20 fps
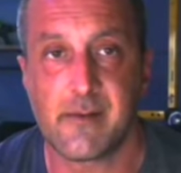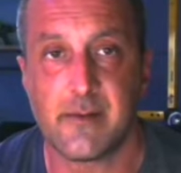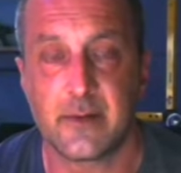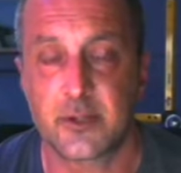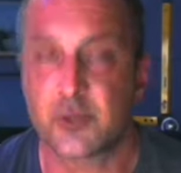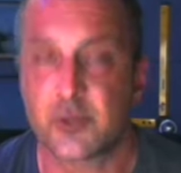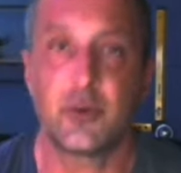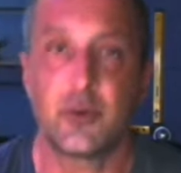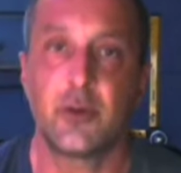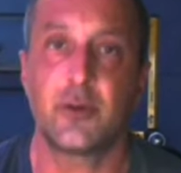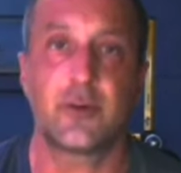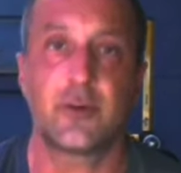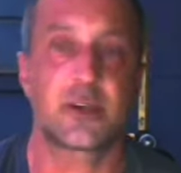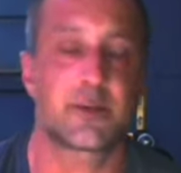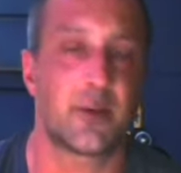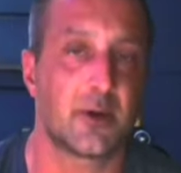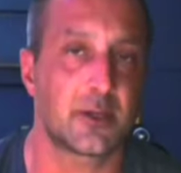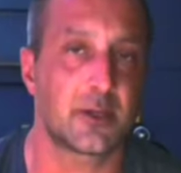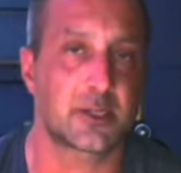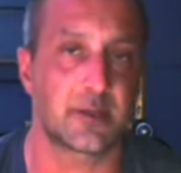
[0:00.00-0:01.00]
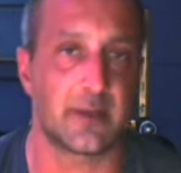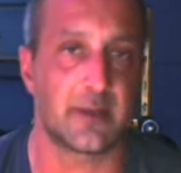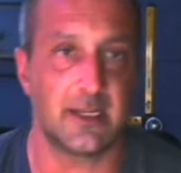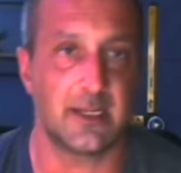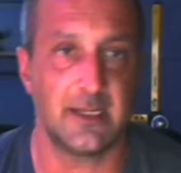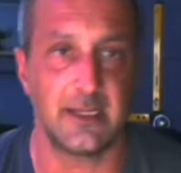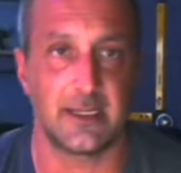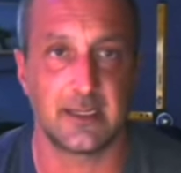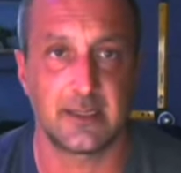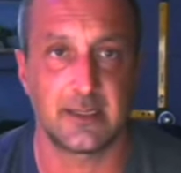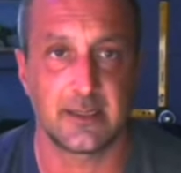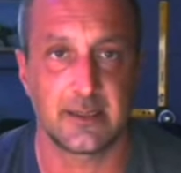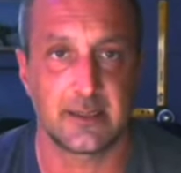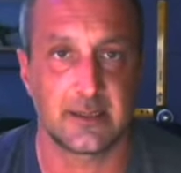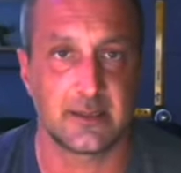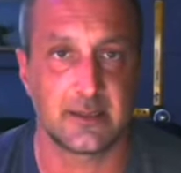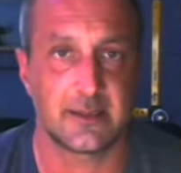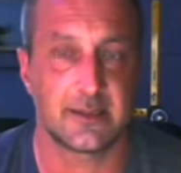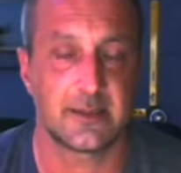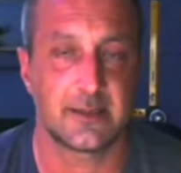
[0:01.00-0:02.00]
It's not your responsibility.
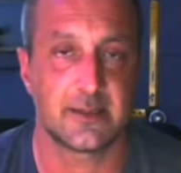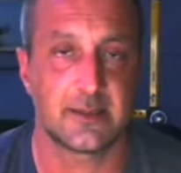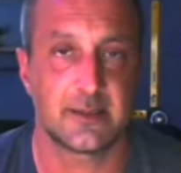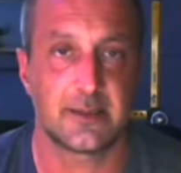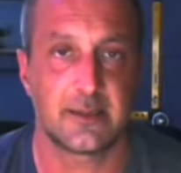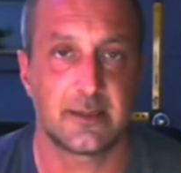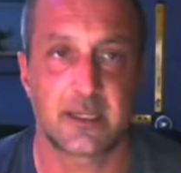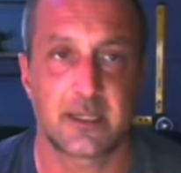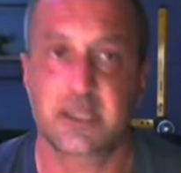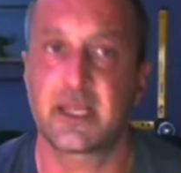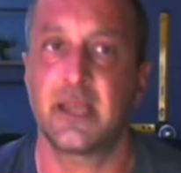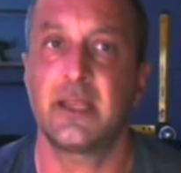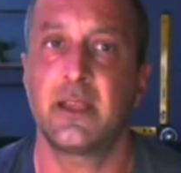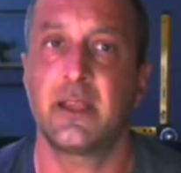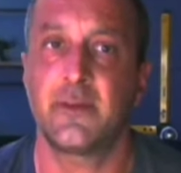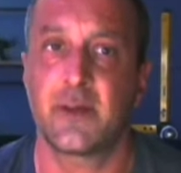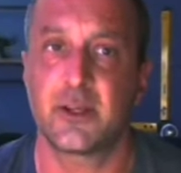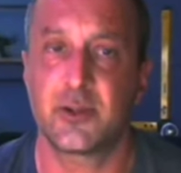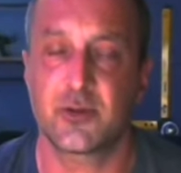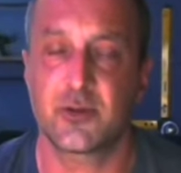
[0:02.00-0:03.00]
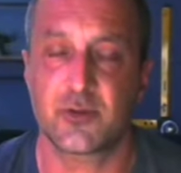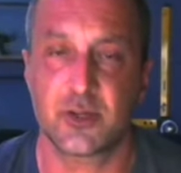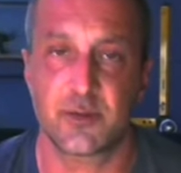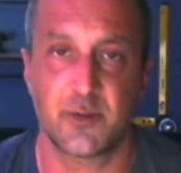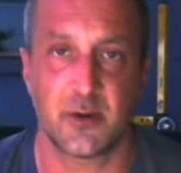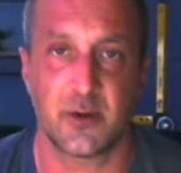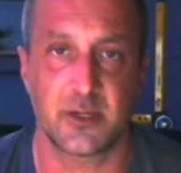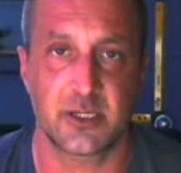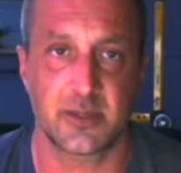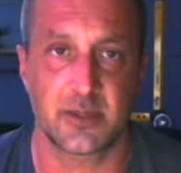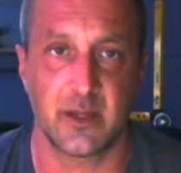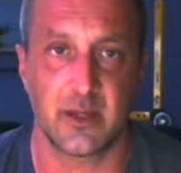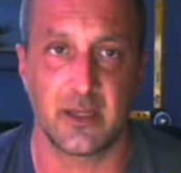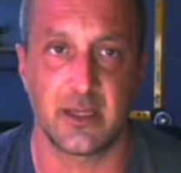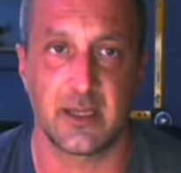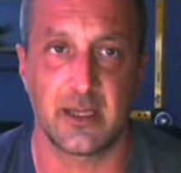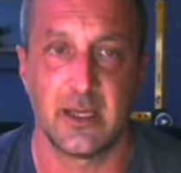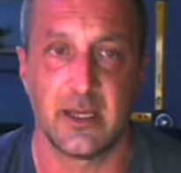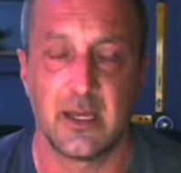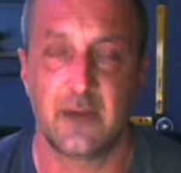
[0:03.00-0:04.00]
It's the individual's
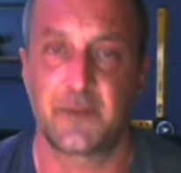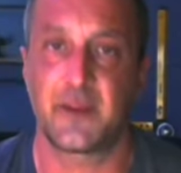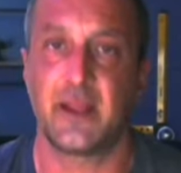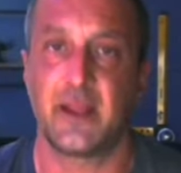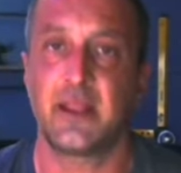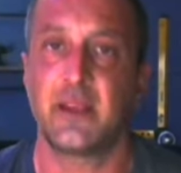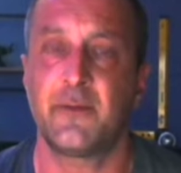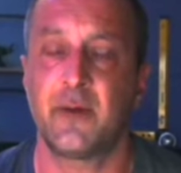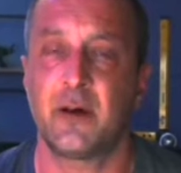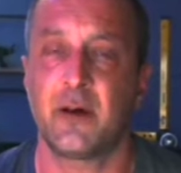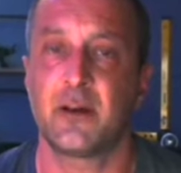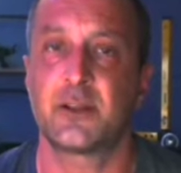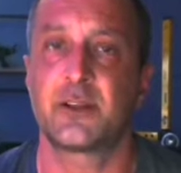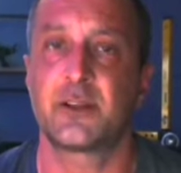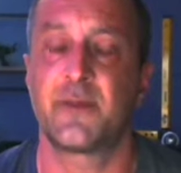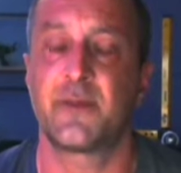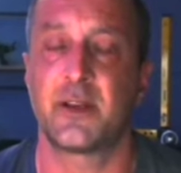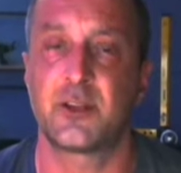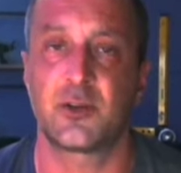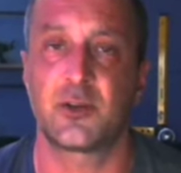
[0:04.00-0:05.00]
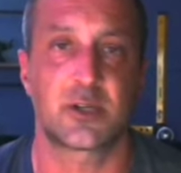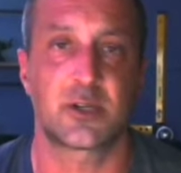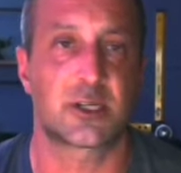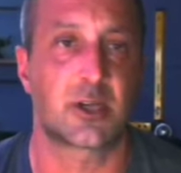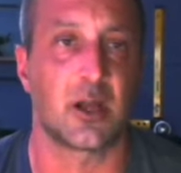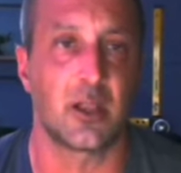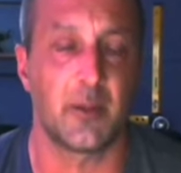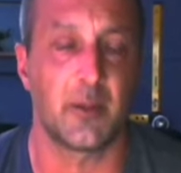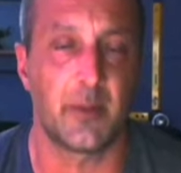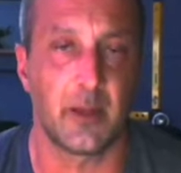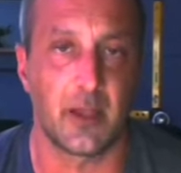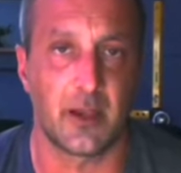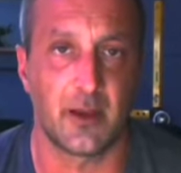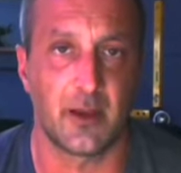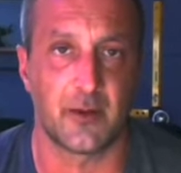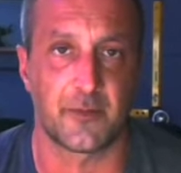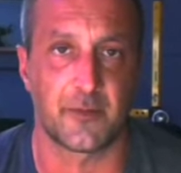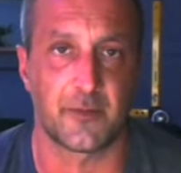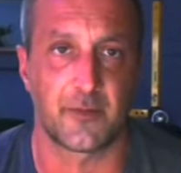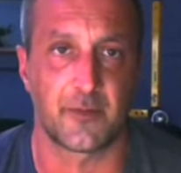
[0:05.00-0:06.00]
responsibility. If the individual was gullible
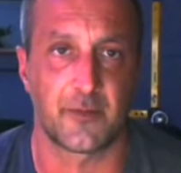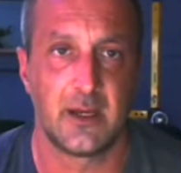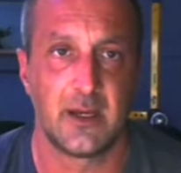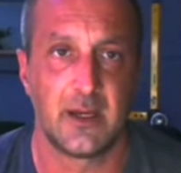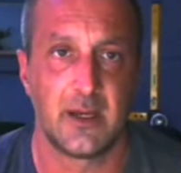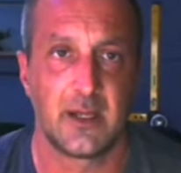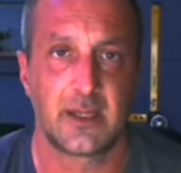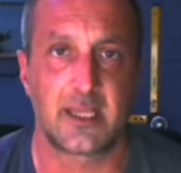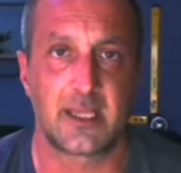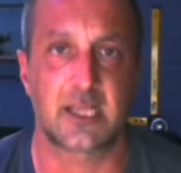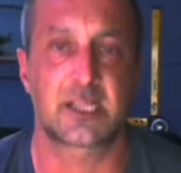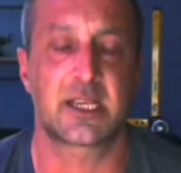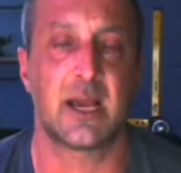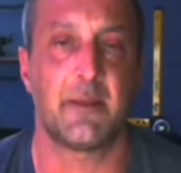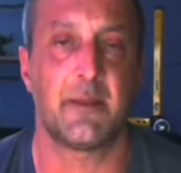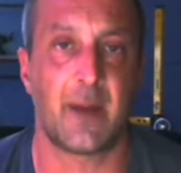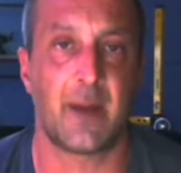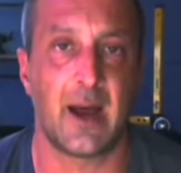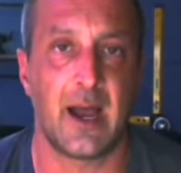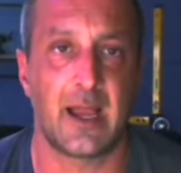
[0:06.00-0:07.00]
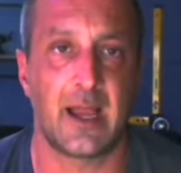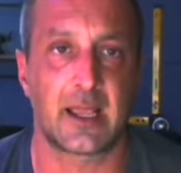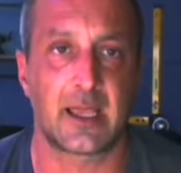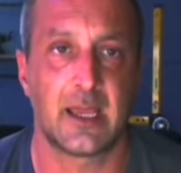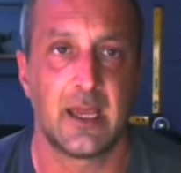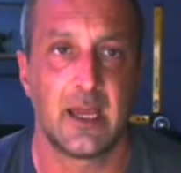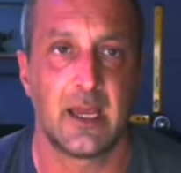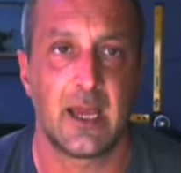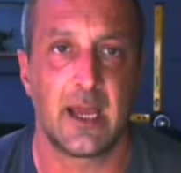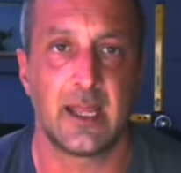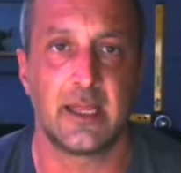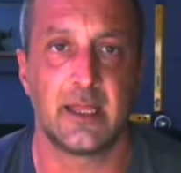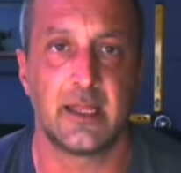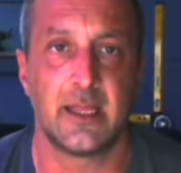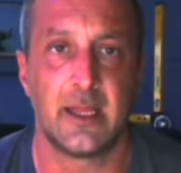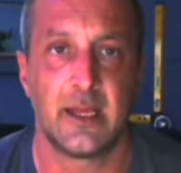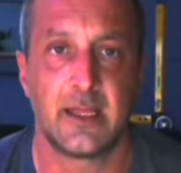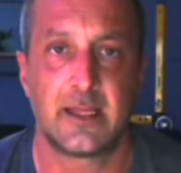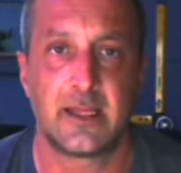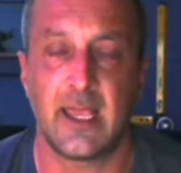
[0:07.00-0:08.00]
enough to sit back
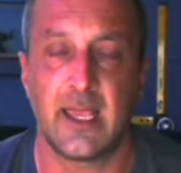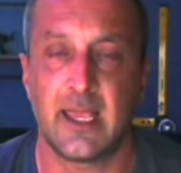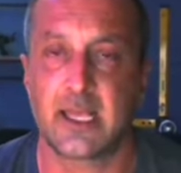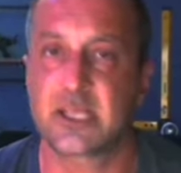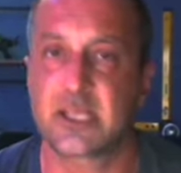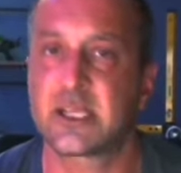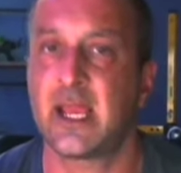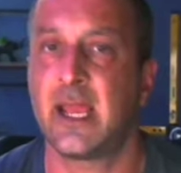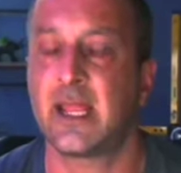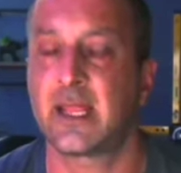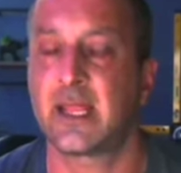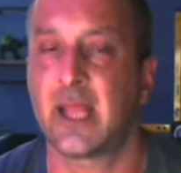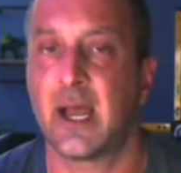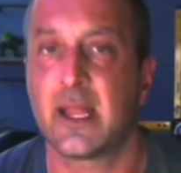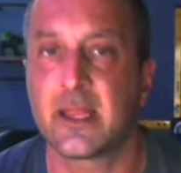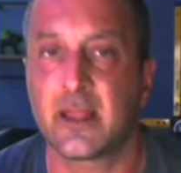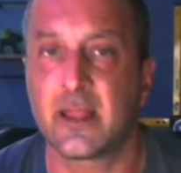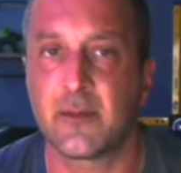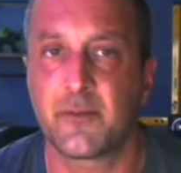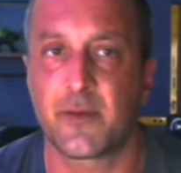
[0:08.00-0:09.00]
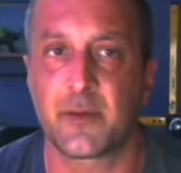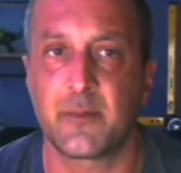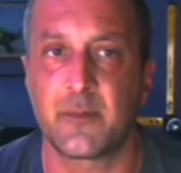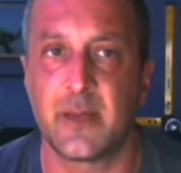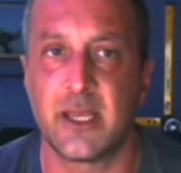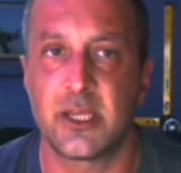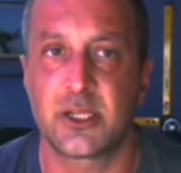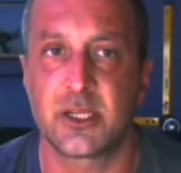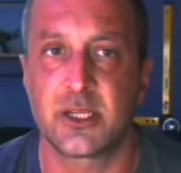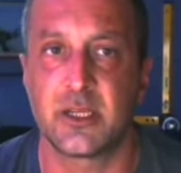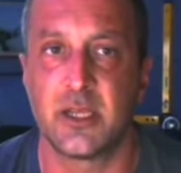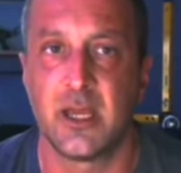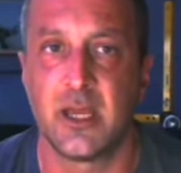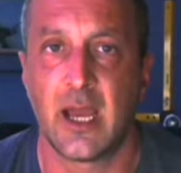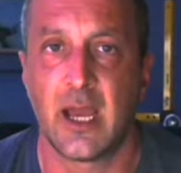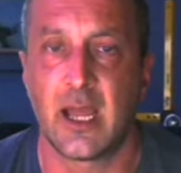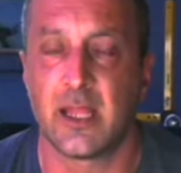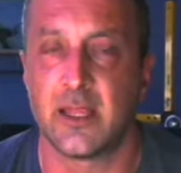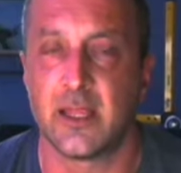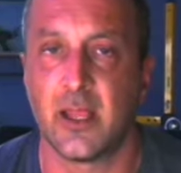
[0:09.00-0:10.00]
and take second-hand information
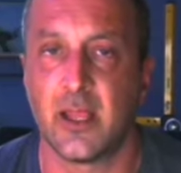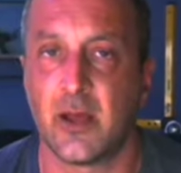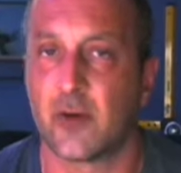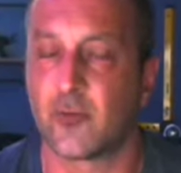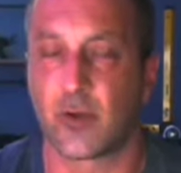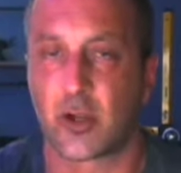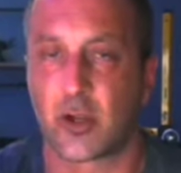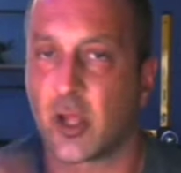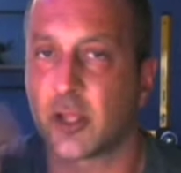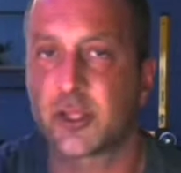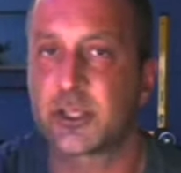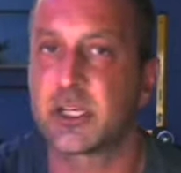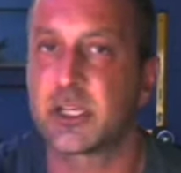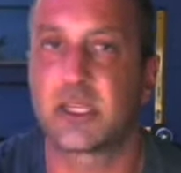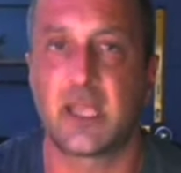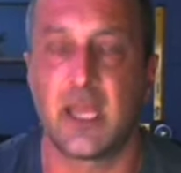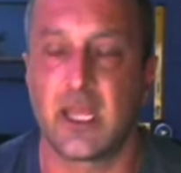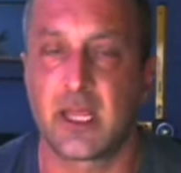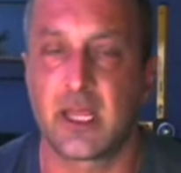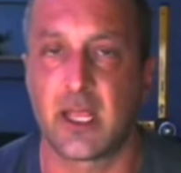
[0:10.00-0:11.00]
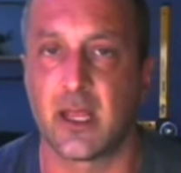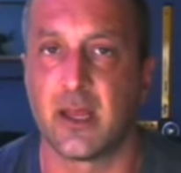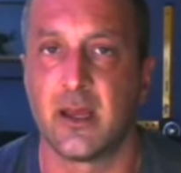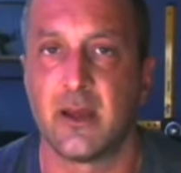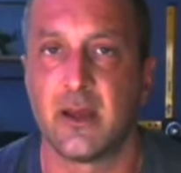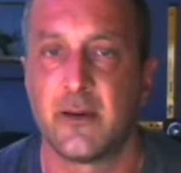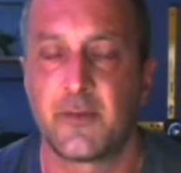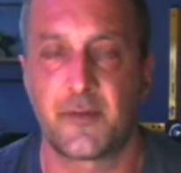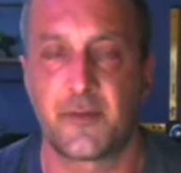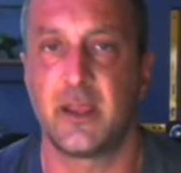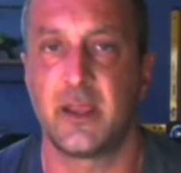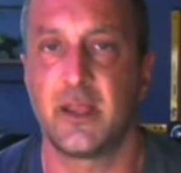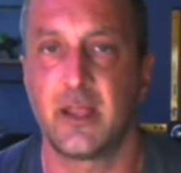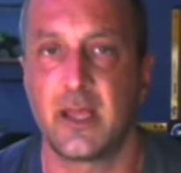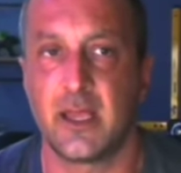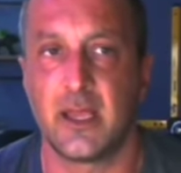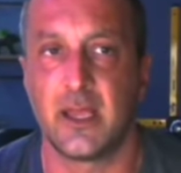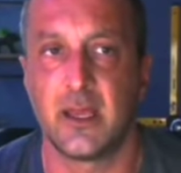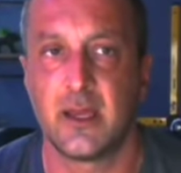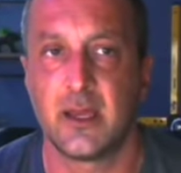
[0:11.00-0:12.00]
and regurgitate it
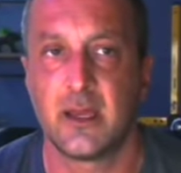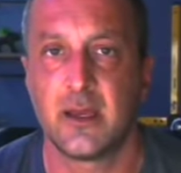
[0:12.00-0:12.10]
freely,